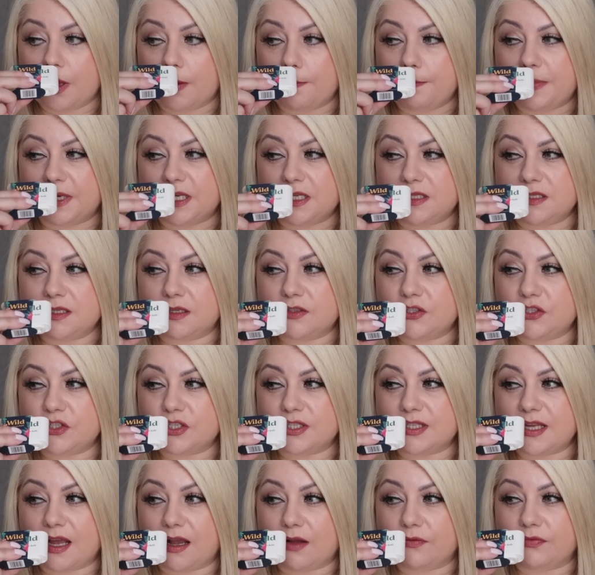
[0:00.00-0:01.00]
but it does
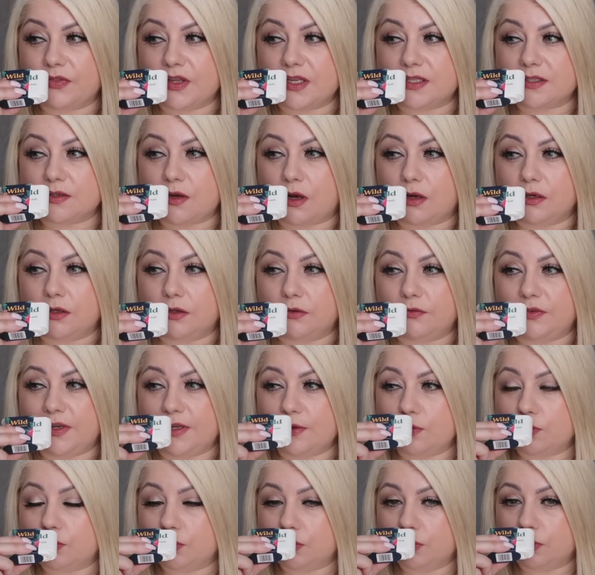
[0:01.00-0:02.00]
just have this kind of
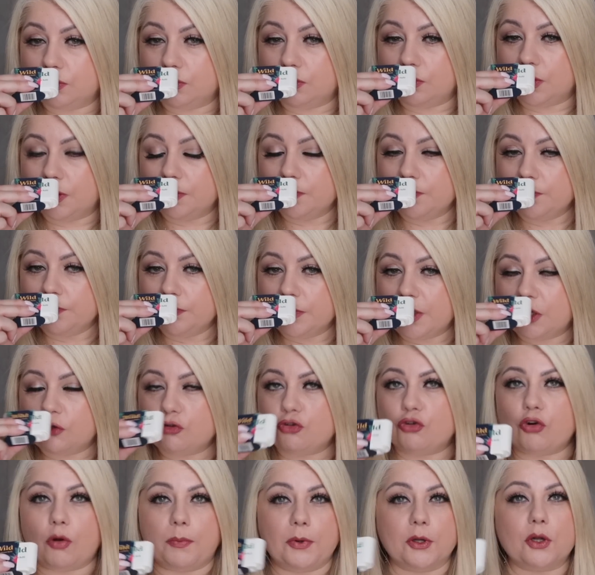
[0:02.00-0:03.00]
little
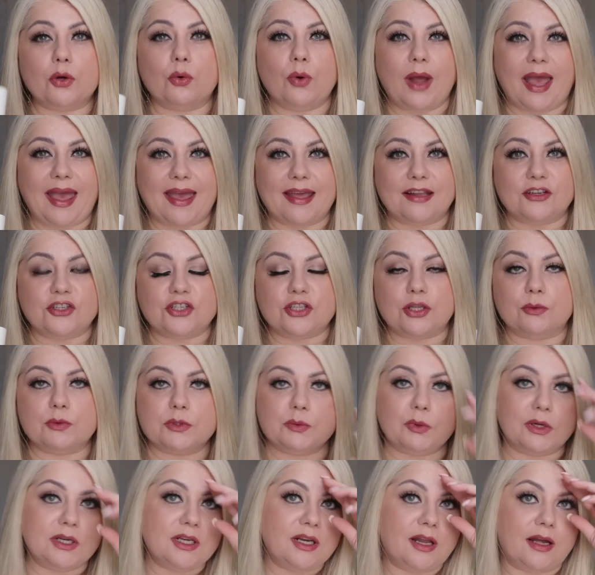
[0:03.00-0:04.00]
tropical edge. There
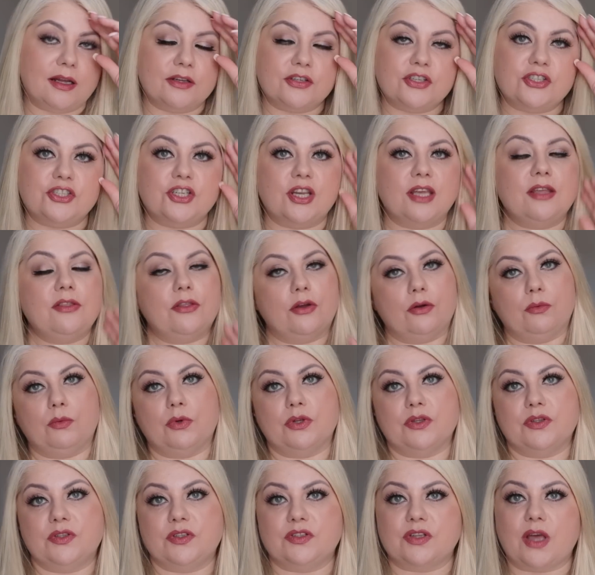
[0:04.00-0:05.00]
was one last year that
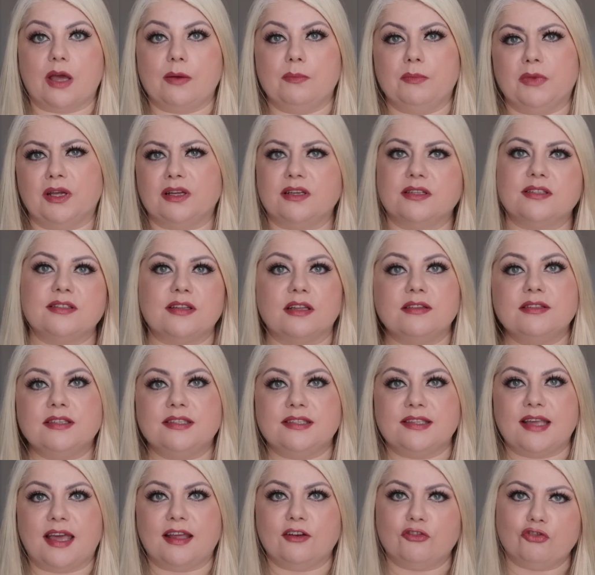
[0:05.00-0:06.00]
was like a
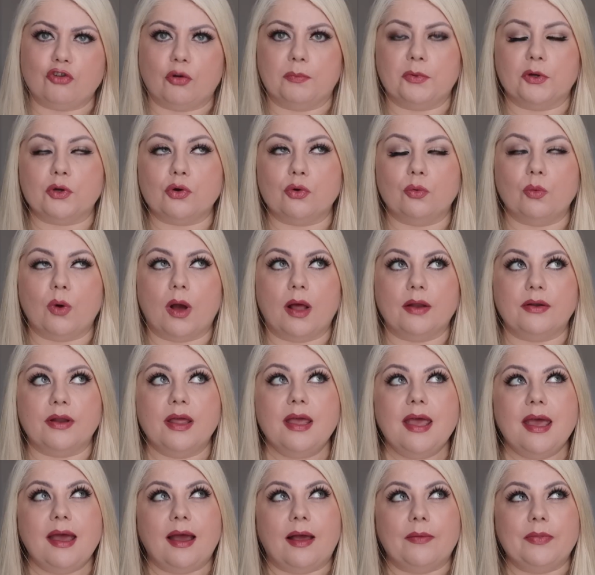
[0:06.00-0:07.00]
sunset tropical one,
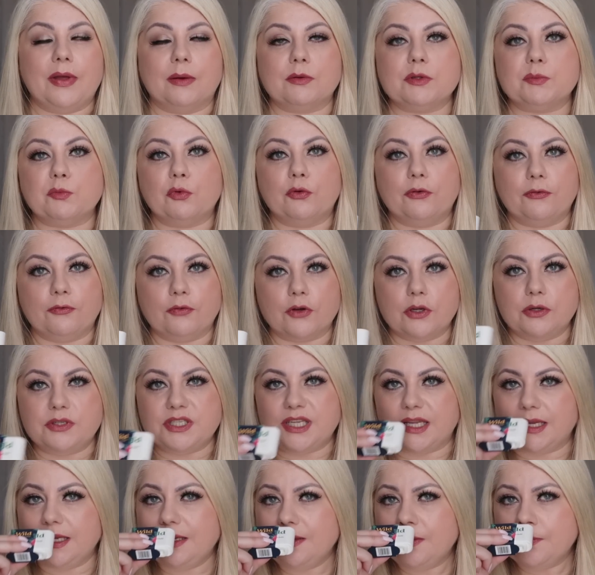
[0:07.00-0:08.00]
and that was more
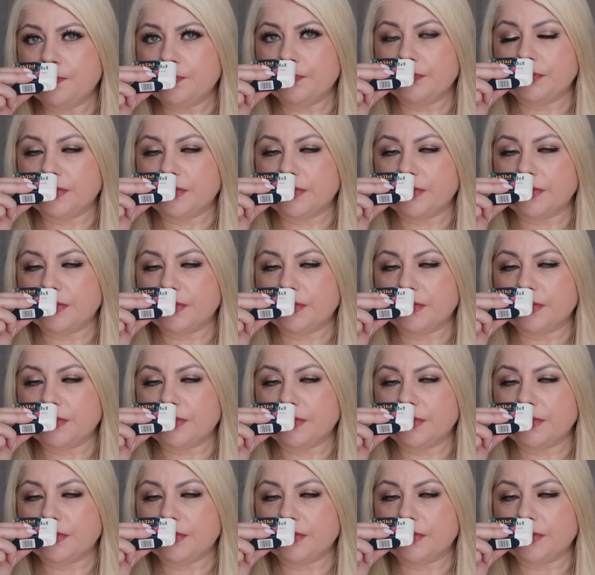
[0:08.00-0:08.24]
fruity.